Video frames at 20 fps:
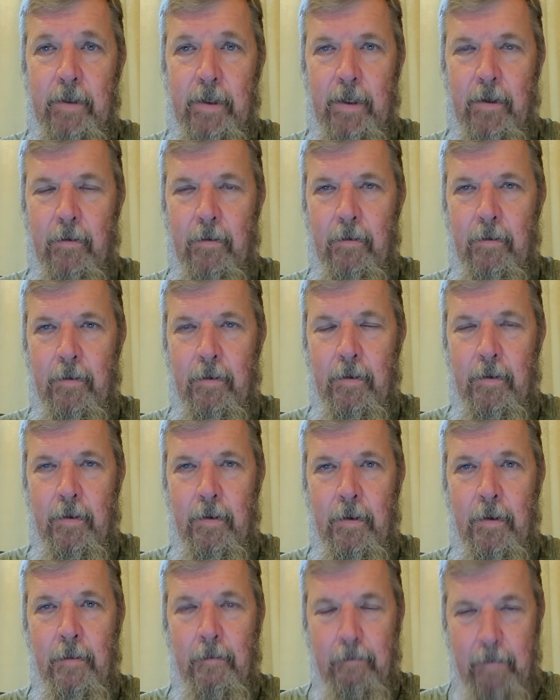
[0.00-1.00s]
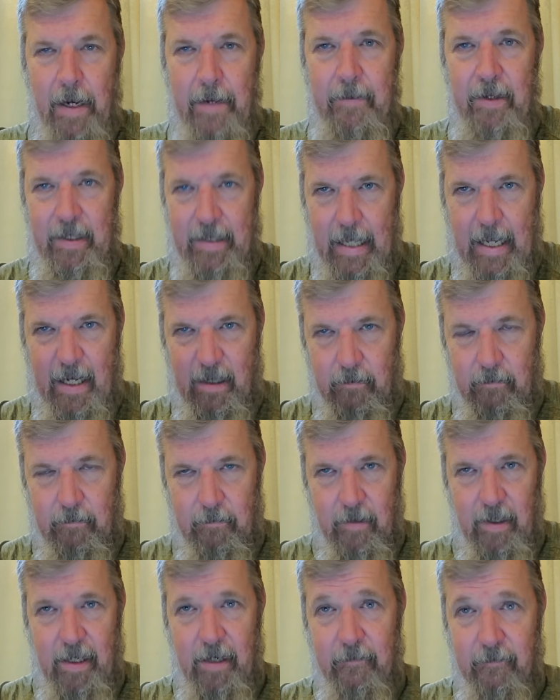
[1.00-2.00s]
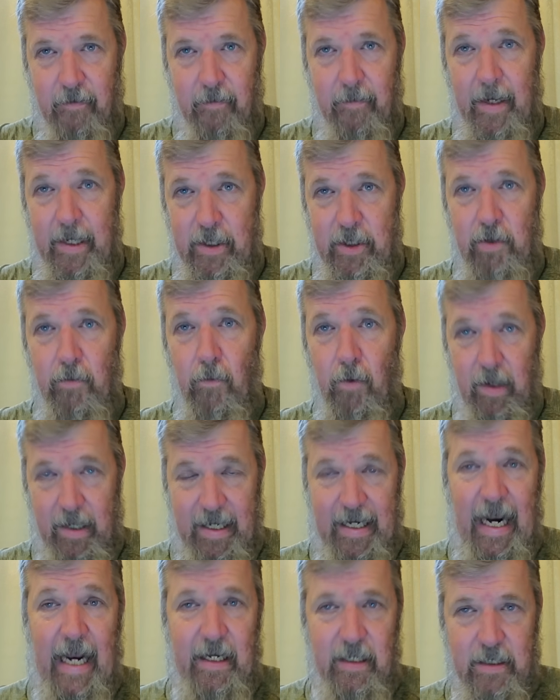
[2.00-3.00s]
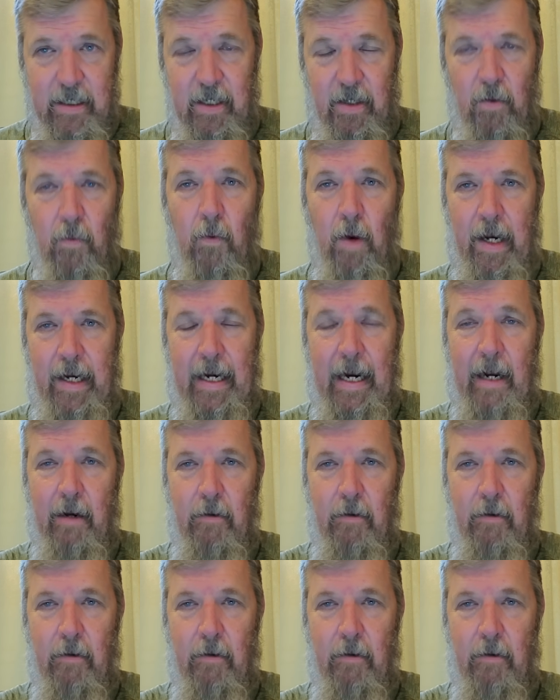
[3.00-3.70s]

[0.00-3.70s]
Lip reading: You know, maybe that information will get to the White